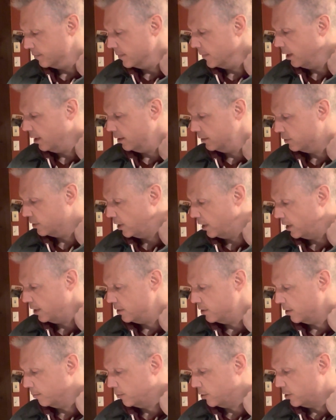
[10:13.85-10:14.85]
I'll change
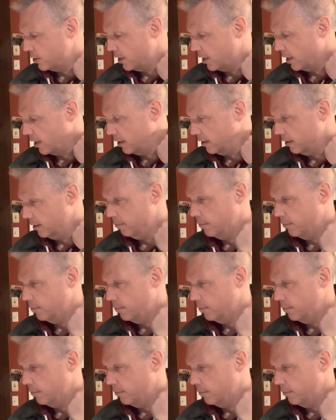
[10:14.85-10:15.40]
up the channel,